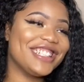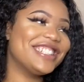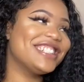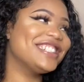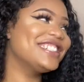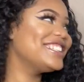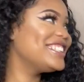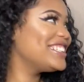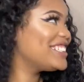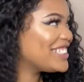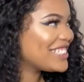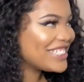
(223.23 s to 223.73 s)

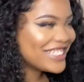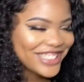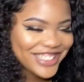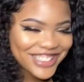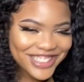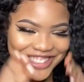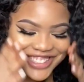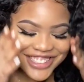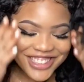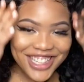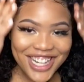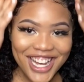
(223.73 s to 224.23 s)

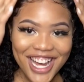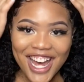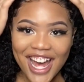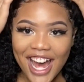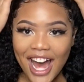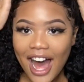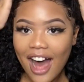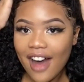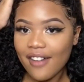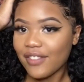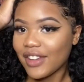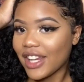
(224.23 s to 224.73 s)
Oh,
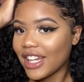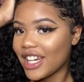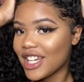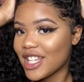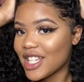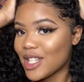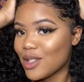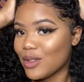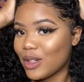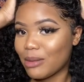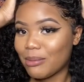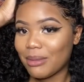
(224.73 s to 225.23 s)
I feel like this
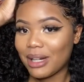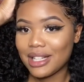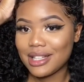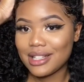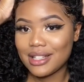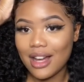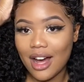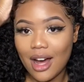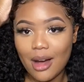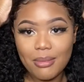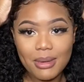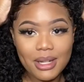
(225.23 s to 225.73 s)
is one of my
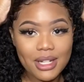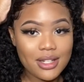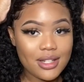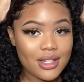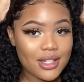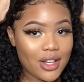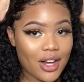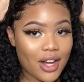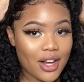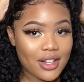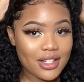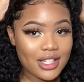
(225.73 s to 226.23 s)
top
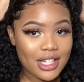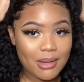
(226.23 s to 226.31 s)
installs.